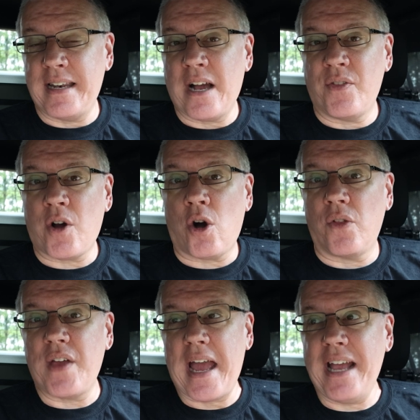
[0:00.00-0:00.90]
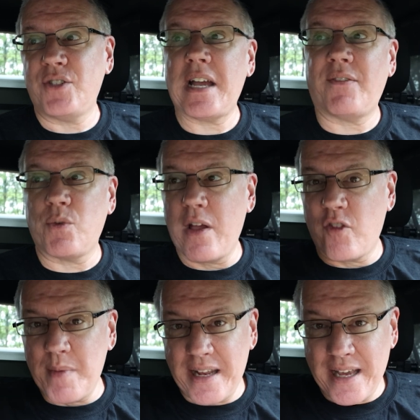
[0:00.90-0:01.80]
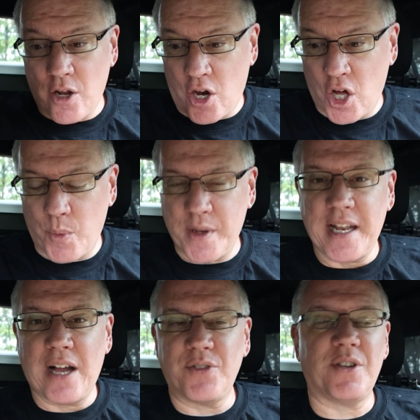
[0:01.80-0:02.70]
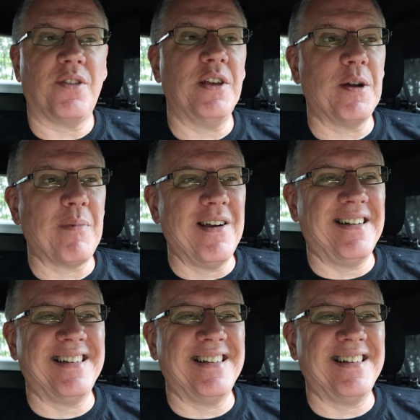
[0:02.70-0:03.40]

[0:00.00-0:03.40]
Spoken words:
and now all the 8s have to wait for me to get all the way down to them.